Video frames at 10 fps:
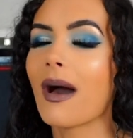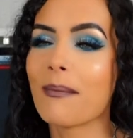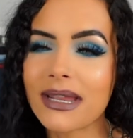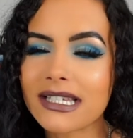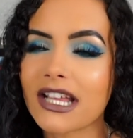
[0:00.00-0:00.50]

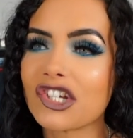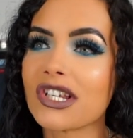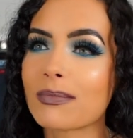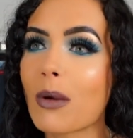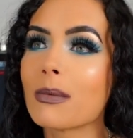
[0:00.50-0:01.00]
meditation
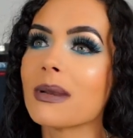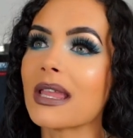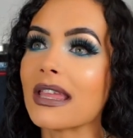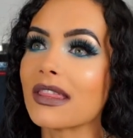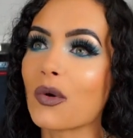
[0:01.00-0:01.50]
is
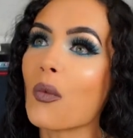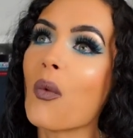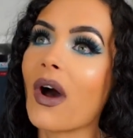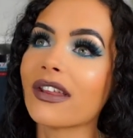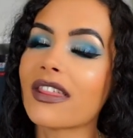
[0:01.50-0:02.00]
probably the
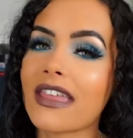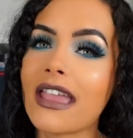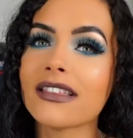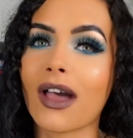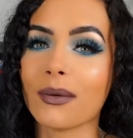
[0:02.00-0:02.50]
one
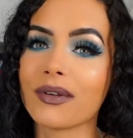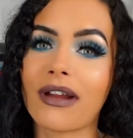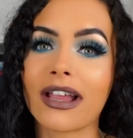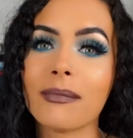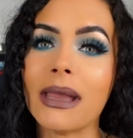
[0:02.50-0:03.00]
thing that I would
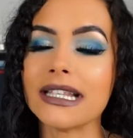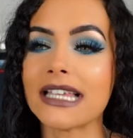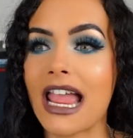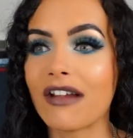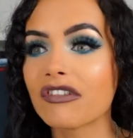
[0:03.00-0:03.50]
recommend
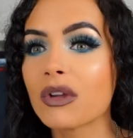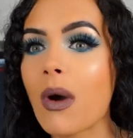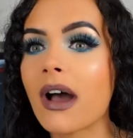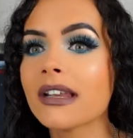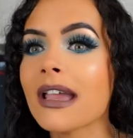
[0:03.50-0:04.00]
to
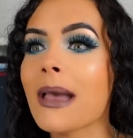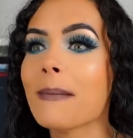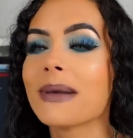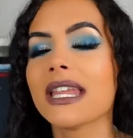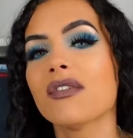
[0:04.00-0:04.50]
everyone,
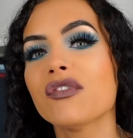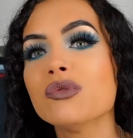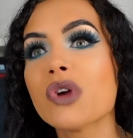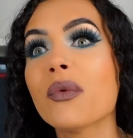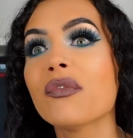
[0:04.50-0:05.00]
but if you
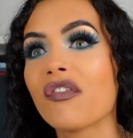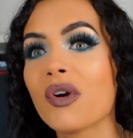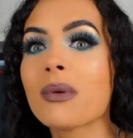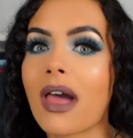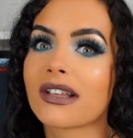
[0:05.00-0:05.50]
don't
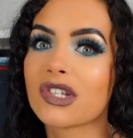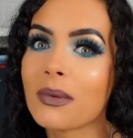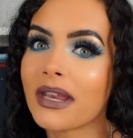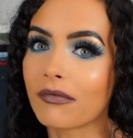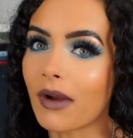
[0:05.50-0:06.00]
feel like
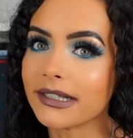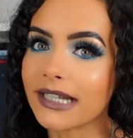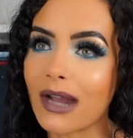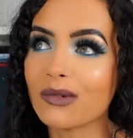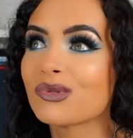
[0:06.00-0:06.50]
doing it right
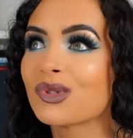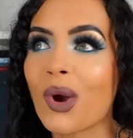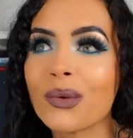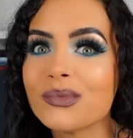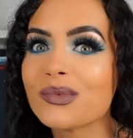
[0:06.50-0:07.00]
now,
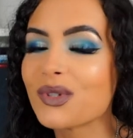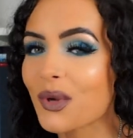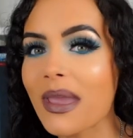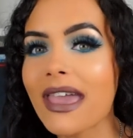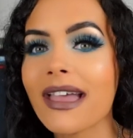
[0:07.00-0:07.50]
don't
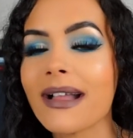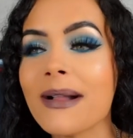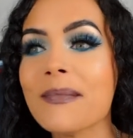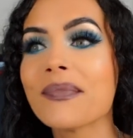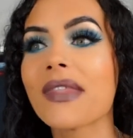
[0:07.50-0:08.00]
do it.
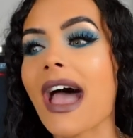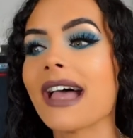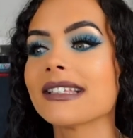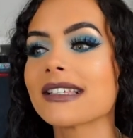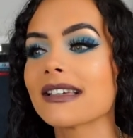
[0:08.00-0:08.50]

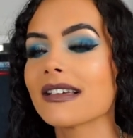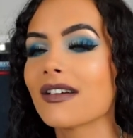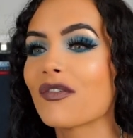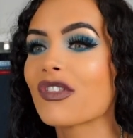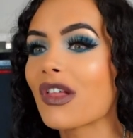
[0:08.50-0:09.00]
And
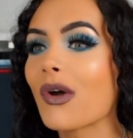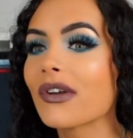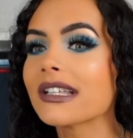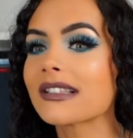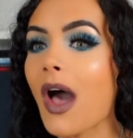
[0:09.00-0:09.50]
for the
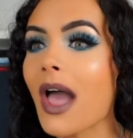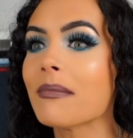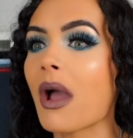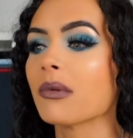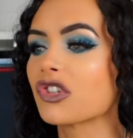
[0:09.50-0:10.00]
longest
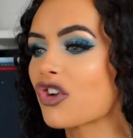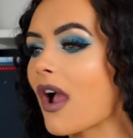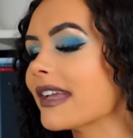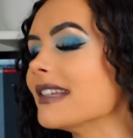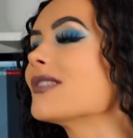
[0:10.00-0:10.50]
time I would
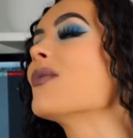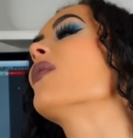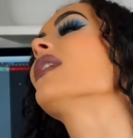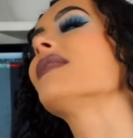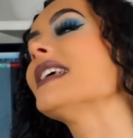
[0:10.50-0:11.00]
try and do
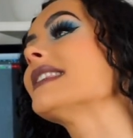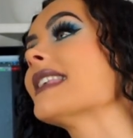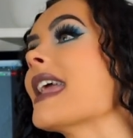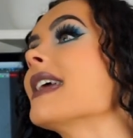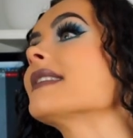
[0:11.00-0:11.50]
all of these
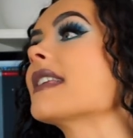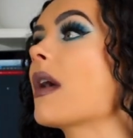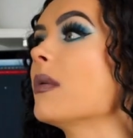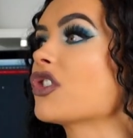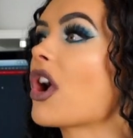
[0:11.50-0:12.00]
things and
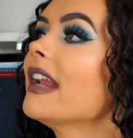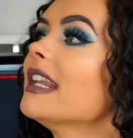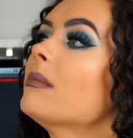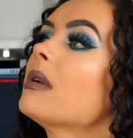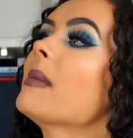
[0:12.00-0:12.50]
I would try
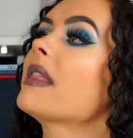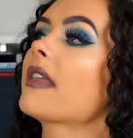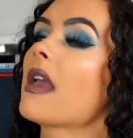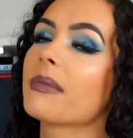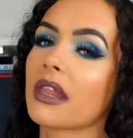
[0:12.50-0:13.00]
and implement
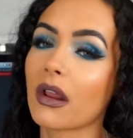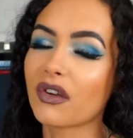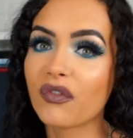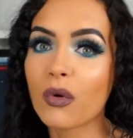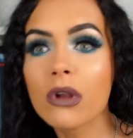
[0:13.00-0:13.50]
them, then
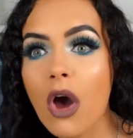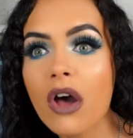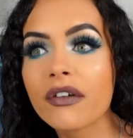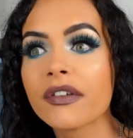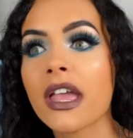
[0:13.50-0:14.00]
I'd fall
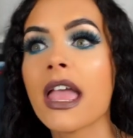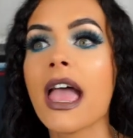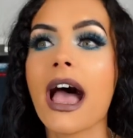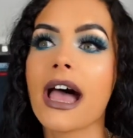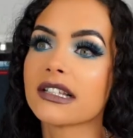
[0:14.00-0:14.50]
off
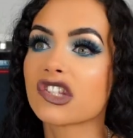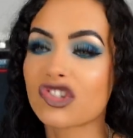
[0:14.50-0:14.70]
and